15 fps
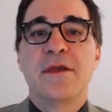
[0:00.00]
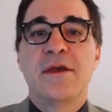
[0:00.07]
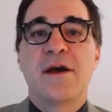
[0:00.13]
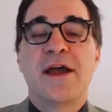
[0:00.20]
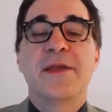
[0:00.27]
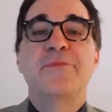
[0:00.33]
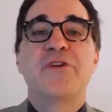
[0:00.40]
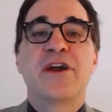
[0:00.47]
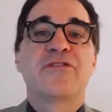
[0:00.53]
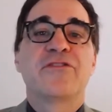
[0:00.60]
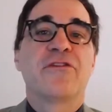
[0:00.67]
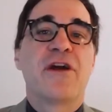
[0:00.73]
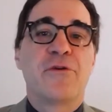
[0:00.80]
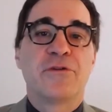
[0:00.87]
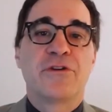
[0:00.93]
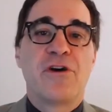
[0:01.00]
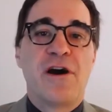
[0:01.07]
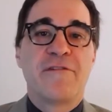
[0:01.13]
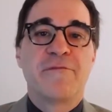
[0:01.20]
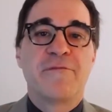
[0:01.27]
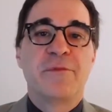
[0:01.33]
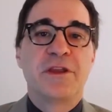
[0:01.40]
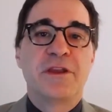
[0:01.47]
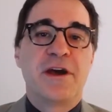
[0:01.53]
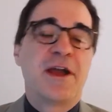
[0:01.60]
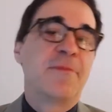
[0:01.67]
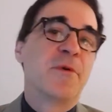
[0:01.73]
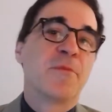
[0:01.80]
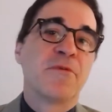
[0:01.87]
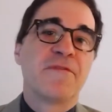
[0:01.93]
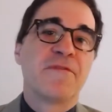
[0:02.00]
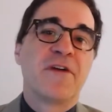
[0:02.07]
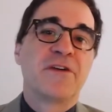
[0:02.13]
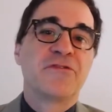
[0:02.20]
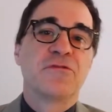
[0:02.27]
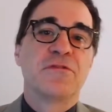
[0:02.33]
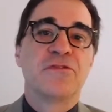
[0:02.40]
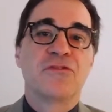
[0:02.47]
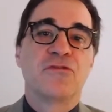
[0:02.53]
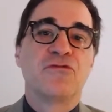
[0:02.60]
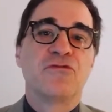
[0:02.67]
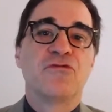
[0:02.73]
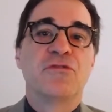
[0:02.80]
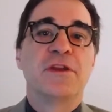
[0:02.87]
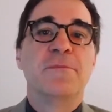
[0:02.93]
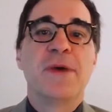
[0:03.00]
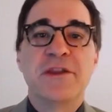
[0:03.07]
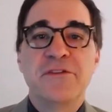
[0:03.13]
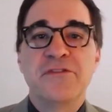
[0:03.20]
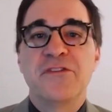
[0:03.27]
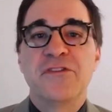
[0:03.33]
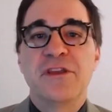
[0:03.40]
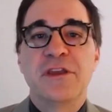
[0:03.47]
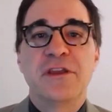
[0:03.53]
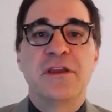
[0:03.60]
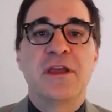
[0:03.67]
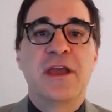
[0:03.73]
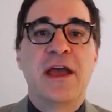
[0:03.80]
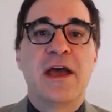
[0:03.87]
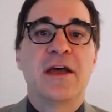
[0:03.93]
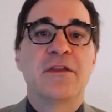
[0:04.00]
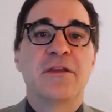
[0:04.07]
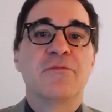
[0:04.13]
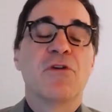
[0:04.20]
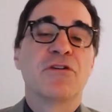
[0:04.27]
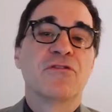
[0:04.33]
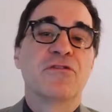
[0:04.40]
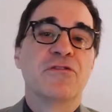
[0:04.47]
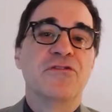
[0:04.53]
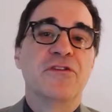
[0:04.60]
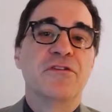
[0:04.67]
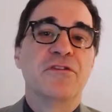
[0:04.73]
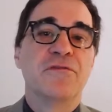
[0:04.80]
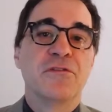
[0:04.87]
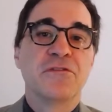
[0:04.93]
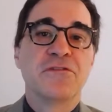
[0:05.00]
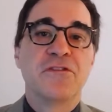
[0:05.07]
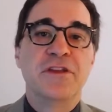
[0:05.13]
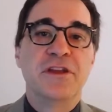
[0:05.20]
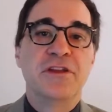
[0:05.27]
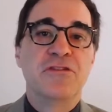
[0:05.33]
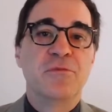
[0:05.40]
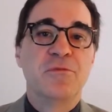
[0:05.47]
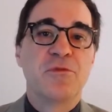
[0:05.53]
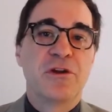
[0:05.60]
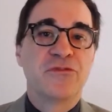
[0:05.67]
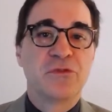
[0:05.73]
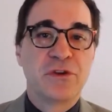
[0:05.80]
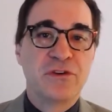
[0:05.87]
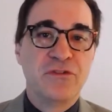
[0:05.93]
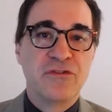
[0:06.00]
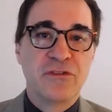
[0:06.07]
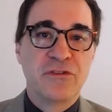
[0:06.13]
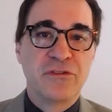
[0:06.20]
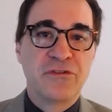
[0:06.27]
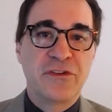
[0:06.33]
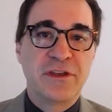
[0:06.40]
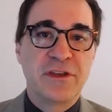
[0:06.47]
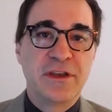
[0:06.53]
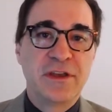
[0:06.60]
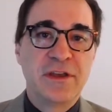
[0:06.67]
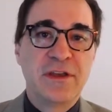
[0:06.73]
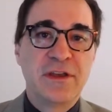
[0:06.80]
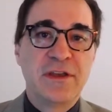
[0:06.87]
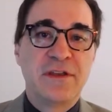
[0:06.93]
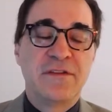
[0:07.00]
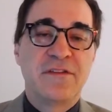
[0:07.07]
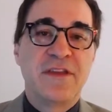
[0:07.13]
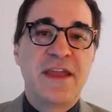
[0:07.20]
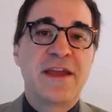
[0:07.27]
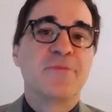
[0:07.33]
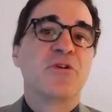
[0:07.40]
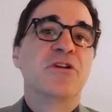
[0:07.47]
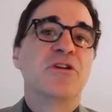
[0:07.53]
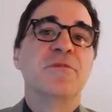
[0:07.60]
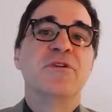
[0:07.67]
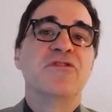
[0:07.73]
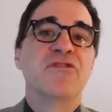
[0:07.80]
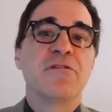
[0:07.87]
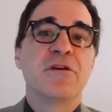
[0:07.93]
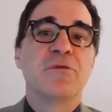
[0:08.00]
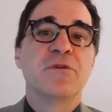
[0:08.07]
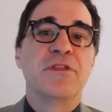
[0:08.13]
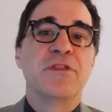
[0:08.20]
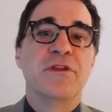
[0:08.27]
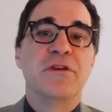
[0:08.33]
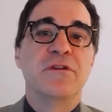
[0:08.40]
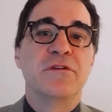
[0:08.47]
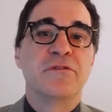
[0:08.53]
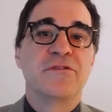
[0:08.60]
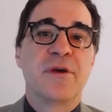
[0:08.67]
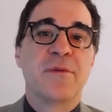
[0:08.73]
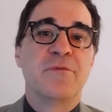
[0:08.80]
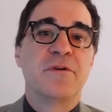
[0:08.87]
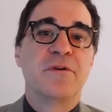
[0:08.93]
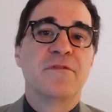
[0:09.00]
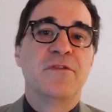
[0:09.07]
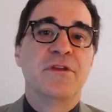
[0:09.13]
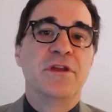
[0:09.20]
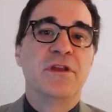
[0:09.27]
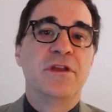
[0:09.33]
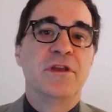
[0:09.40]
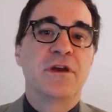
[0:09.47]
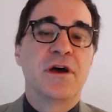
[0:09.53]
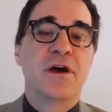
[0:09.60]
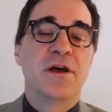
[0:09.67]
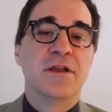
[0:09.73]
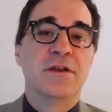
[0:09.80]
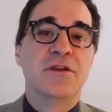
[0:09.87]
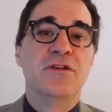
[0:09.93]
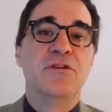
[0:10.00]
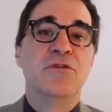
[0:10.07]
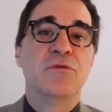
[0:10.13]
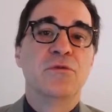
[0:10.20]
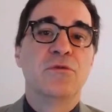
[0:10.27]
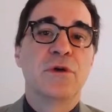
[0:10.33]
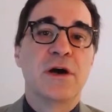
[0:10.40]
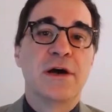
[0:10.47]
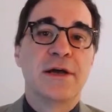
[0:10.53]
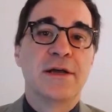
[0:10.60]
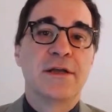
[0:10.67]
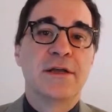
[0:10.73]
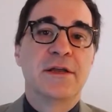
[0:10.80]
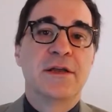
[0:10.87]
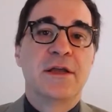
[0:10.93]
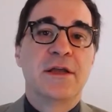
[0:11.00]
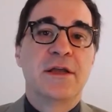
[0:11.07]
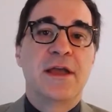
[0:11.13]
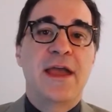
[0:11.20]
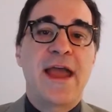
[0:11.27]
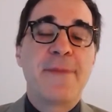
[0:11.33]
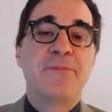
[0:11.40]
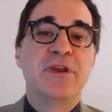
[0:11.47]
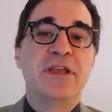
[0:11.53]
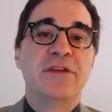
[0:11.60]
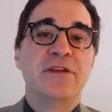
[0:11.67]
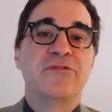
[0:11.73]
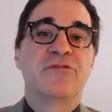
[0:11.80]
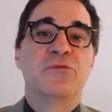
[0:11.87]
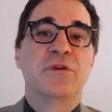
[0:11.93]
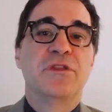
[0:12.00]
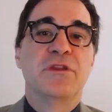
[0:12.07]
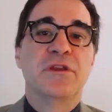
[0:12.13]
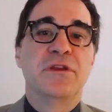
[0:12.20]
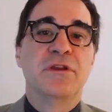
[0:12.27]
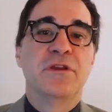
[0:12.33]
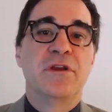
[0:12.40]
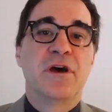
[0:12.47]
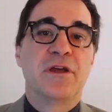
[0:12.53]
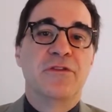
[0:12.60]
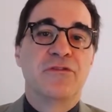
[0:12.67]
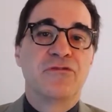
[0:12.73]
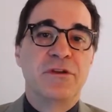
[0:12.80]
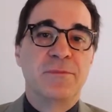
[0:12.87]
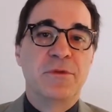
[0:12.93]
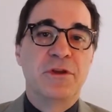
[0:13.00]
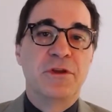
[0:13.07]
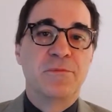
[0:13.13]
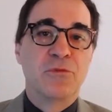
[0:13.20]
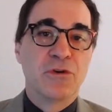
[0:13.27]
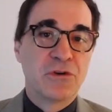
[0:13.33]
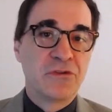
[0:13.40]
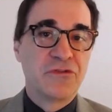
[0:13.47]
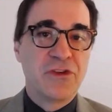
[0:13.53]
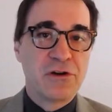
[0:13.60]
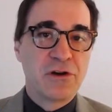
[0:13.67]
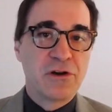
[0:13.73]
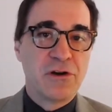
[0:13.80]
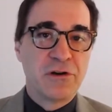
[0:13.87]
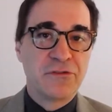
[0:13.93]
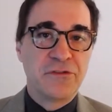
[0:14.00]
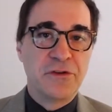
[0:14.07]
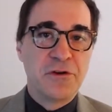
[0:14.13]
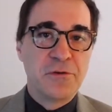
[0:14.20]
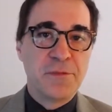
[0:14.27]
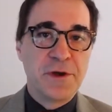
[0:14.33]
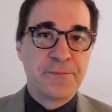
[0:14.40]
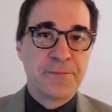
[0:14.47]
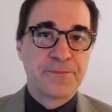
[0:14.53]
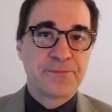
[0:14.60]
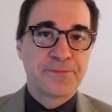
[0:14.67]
I am Dr. Howard Kaufman. I'm a professor of surgery and medicine at Rutgers University in New Brunswick, New Jersey. Today I'm going to be sharing with you some of the new happenings within the treatment of Merkel cell carcinoma.